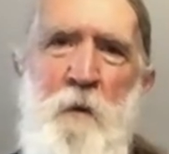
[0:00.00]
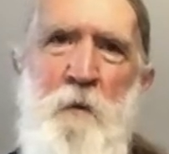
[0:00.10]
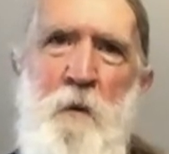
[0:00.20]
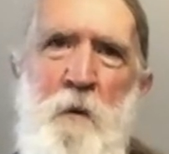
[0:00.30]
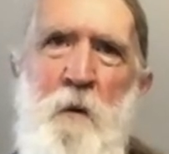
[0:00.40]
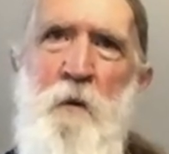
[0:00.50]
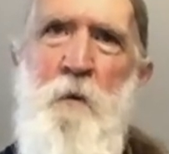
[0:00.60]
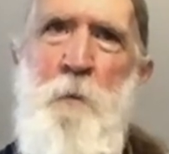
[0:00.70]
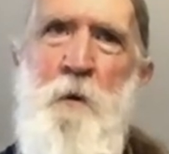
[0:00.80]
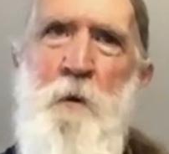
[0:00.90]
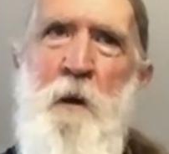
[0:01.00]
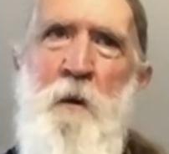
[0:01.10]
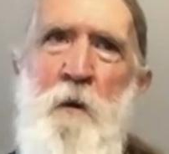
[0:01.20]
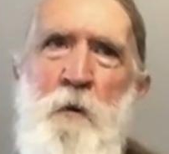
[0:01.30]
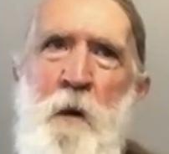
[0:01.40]
This
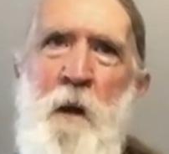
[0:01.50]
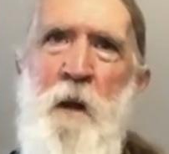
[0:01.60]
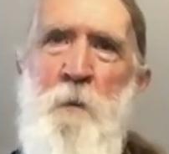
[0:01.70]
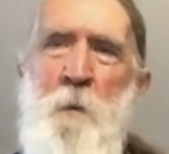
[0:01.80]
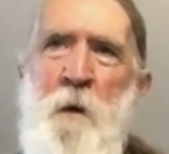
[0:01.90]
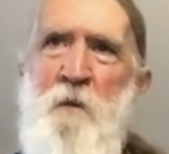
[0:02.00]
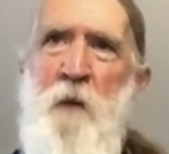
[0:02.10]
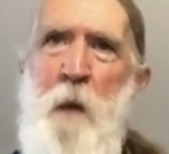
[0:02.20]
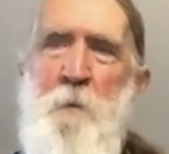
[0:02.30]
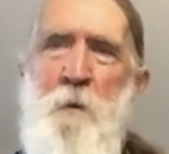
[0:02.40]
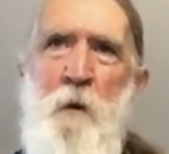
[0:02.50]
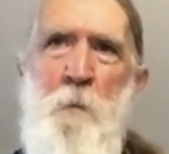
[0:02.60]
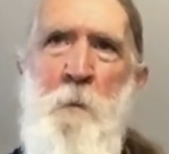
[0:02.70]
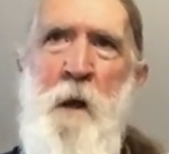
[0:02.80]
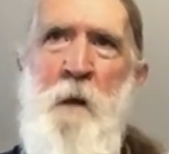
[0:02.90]
particular tree has been a
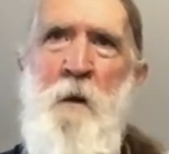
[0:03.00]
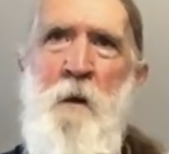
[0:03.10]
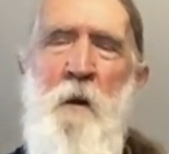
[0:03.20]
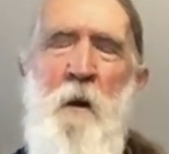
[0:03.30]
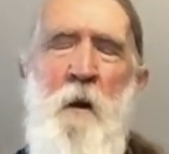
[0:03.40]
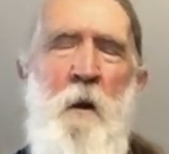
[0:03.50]
sapsucker magnet